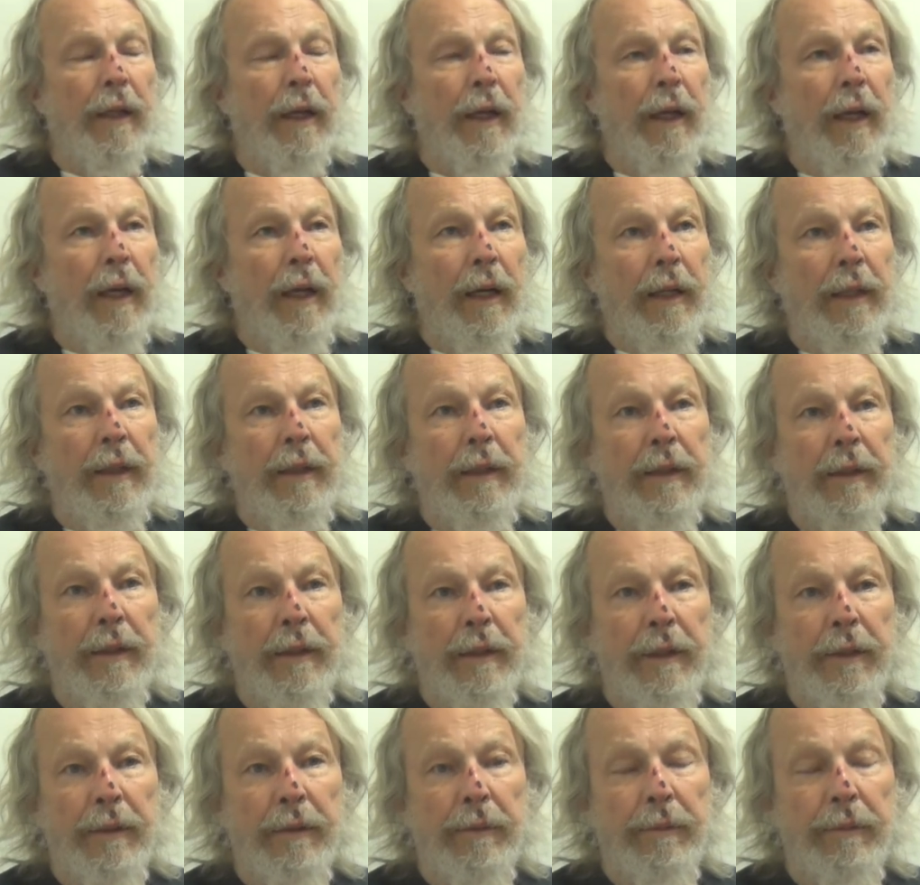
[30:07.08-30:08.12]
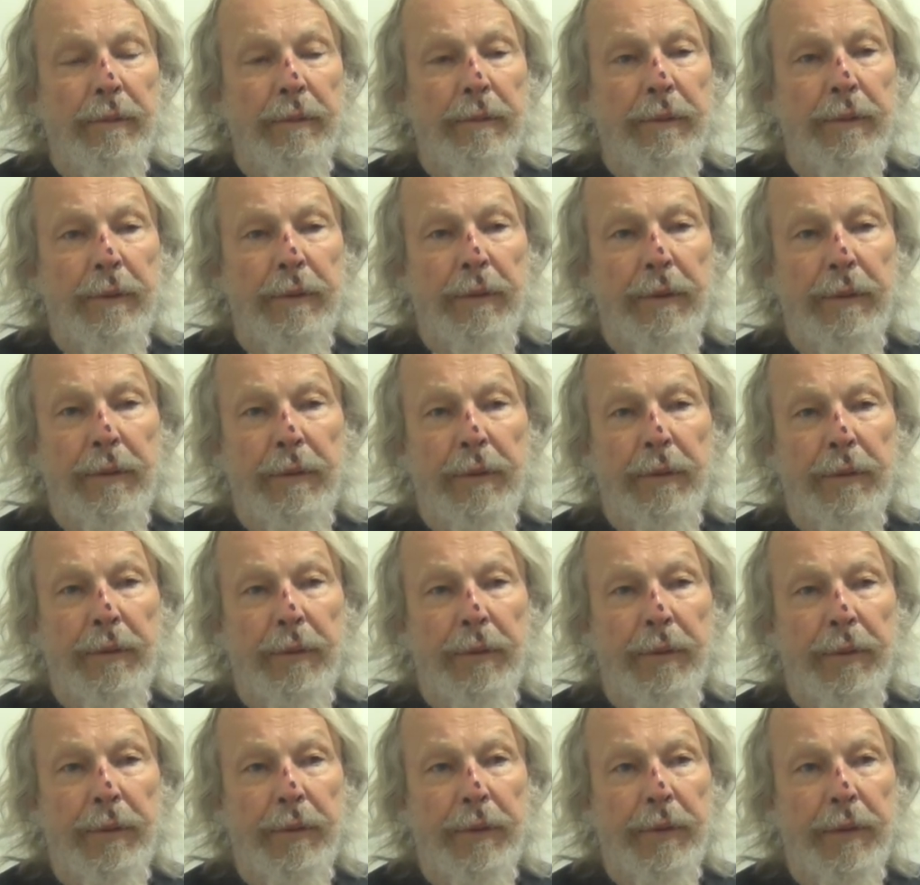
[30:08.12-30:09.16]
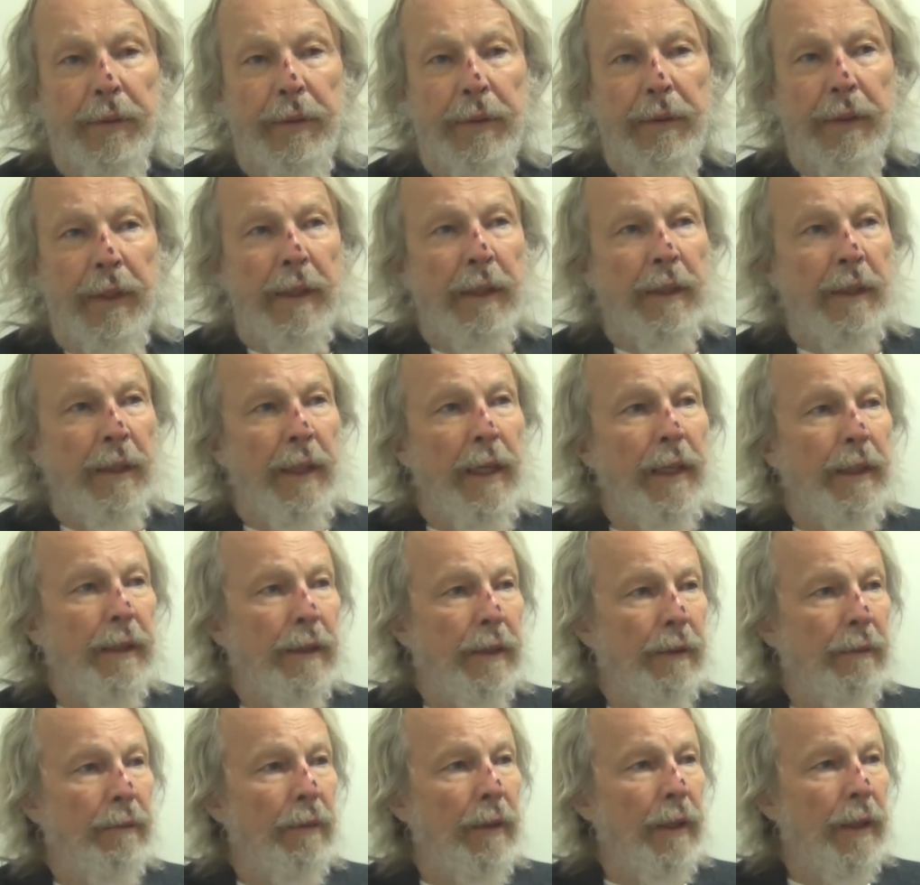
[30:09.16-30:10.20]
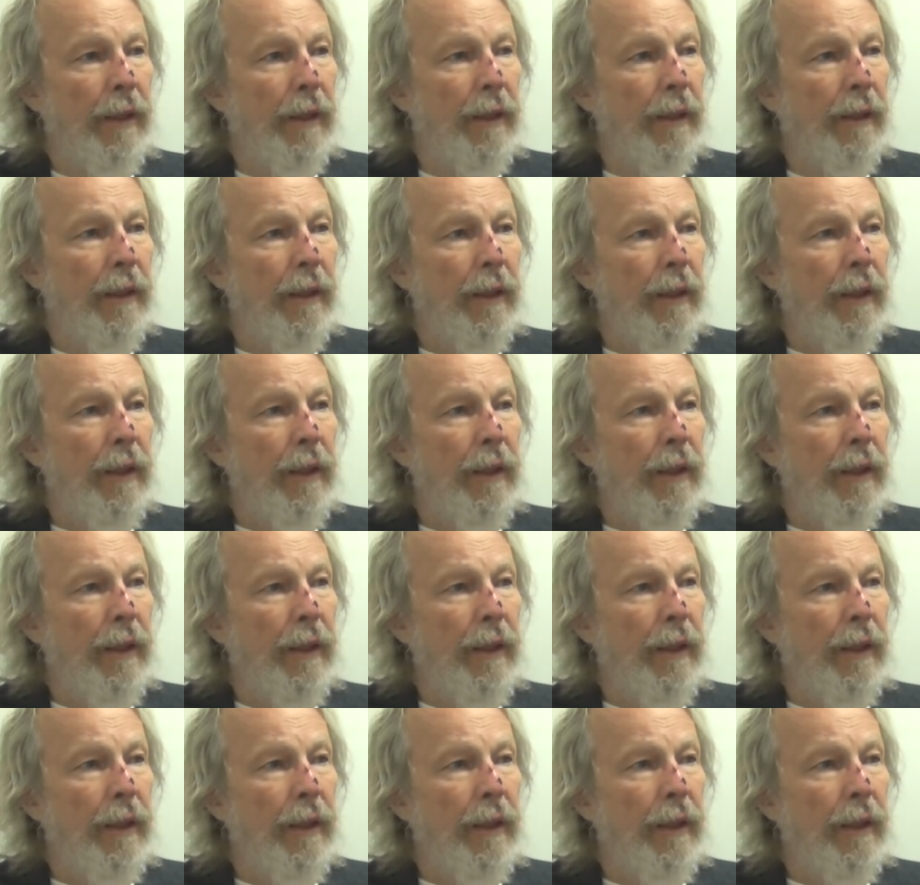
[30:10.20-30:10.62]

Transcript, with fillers: I uh, they connected, right?